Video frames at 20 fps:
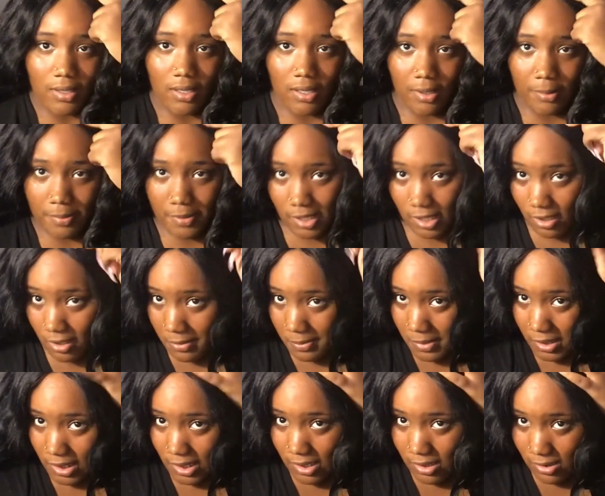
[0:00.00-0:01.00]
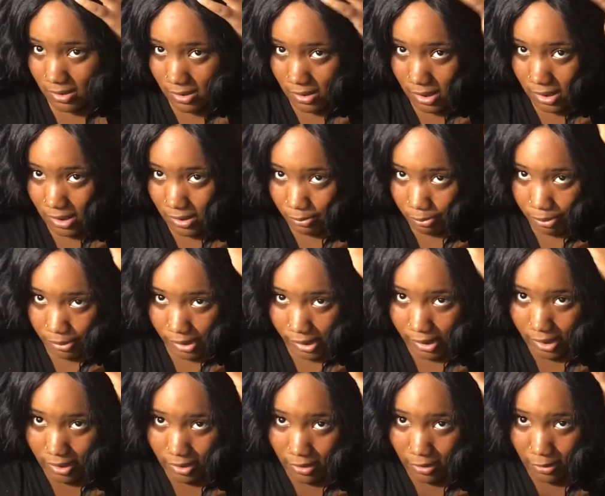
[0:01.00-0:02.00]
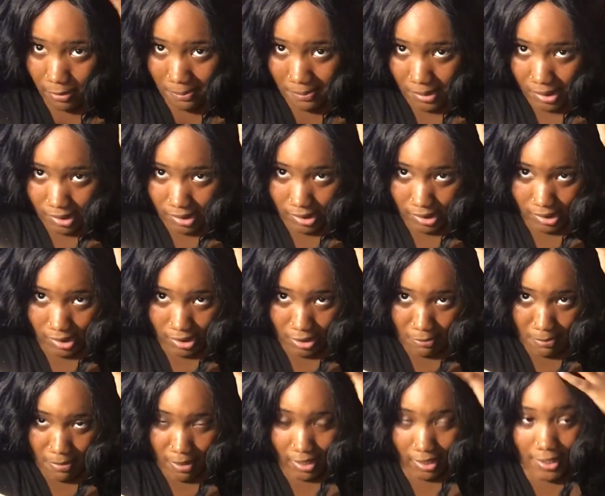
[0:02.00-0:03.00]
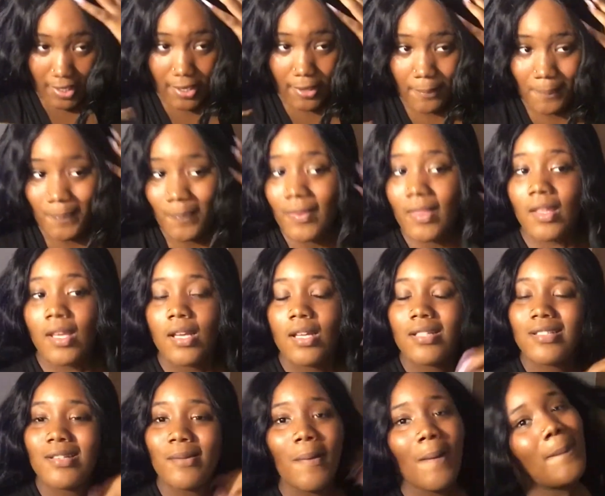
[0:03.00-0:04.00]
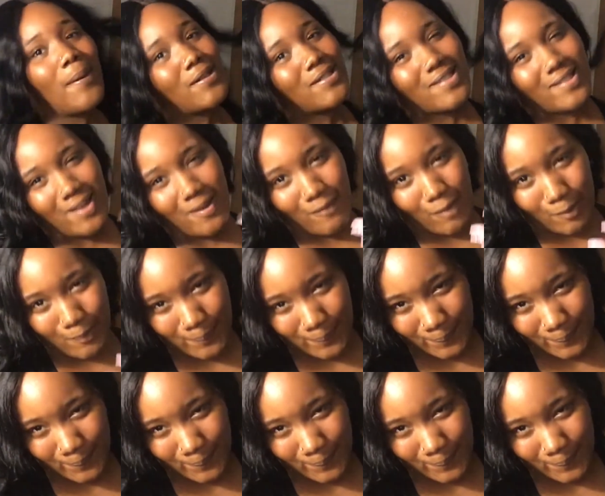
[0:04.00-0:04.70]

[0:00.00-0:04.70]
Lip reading: up here but then didn't pluck barely any back here, so my part's uneven,